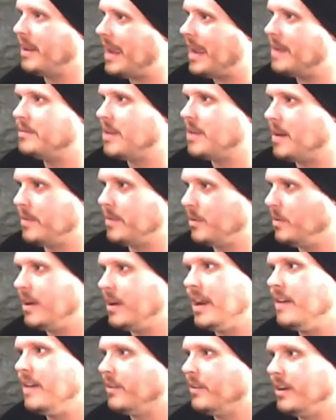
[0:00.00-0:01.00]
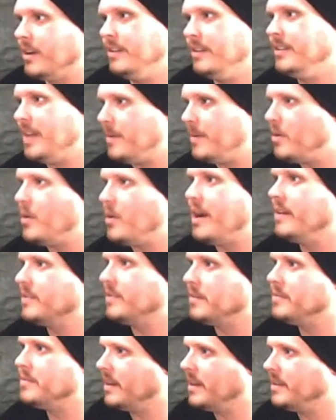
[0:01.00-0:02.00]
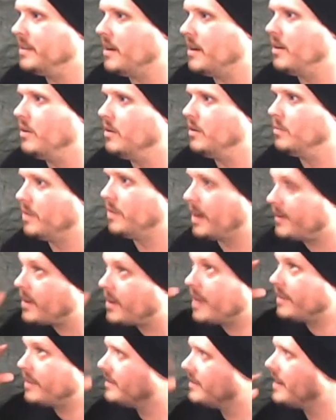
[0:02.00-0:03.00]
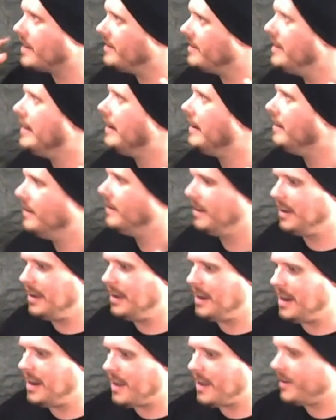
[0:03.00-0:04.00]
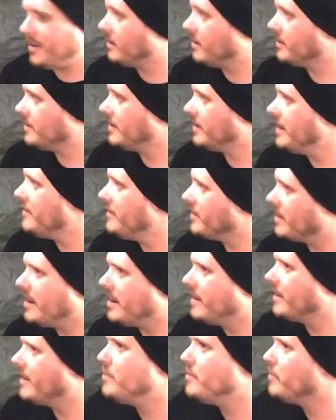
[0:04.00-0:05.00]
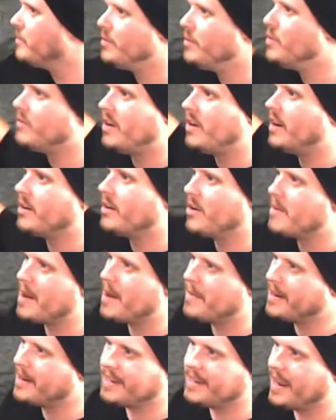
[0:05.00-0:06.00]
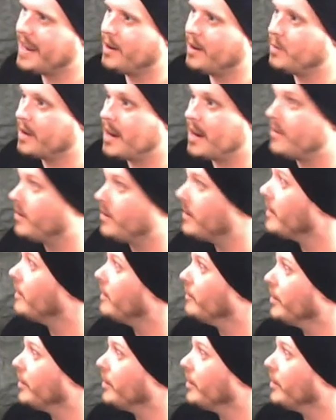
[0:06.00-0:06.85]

laptop or whatever and demo out some things at home when I've got this idea. And then I'll just leave it there. And then I'll move on, go about my day or whatever. And then I'll